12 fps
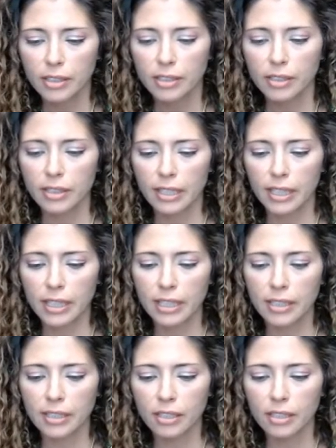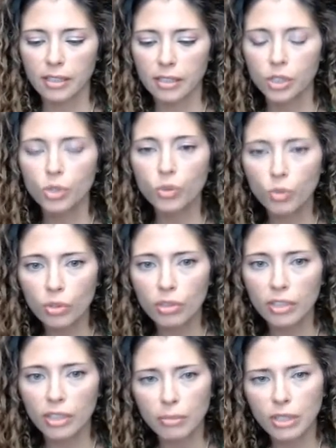And stool
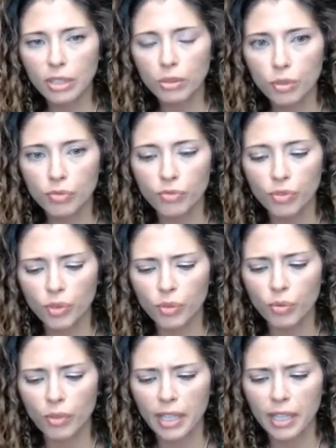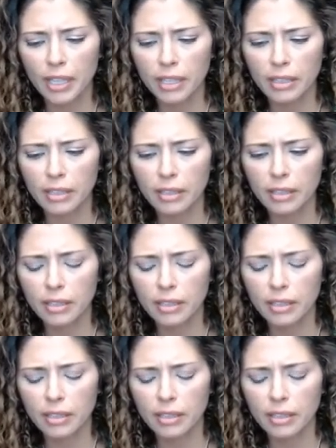can be useful when